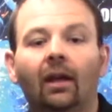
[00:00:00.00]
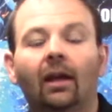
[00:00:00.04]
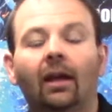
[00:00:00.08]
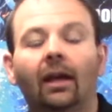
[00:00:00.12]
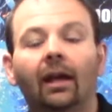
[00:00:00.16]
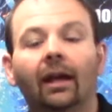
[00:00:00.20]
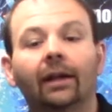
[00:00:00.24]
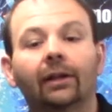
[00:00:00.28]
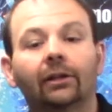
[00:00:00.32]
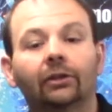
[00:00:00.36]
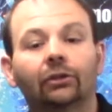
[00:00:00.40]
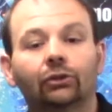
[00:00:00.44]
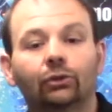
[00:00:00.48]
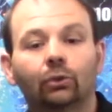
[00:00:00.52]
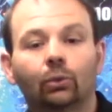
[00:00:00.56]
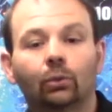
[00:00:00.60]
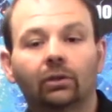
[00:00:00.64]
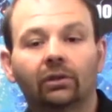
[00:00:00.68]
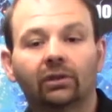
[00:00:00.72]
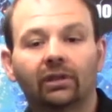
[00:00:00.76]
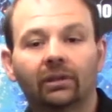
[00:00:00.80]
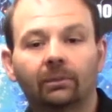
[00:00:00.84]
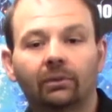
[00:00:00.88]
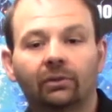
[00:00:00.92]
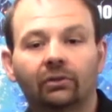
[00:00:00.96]
and a short
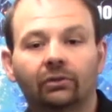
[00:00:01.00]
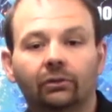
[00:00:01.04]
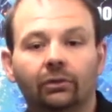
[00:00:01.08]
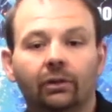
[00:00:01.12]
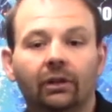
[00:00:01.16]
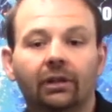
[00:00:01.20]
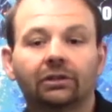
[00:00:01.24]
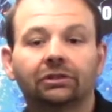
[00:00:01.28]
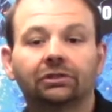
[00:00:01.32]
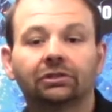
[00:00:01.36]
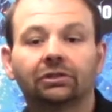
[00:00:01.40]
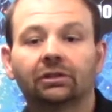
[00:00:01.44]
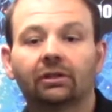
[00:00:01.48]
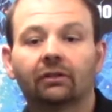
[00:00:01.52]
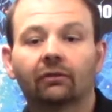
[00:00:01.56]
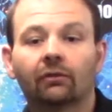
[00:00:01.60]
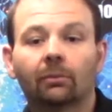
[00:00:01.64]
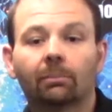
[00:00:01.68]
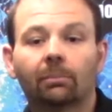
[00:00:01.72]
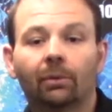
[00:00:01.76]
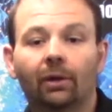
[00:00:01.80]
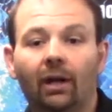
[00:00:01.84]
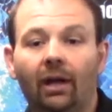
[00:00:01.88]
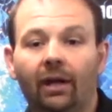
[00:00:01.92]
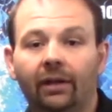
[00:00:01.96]
demonstration of the
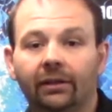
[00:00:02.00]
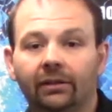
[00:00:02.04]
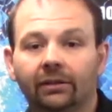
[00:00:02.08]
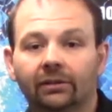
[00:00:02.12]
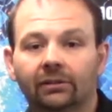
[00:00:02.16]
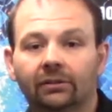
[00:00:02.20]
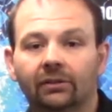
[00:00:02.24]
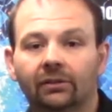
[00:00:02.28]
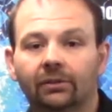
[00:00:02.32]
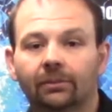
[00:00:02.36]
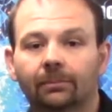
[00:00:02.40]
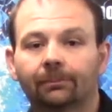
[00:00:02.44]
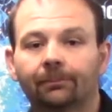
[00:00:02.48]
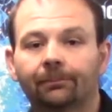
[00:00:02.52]
product.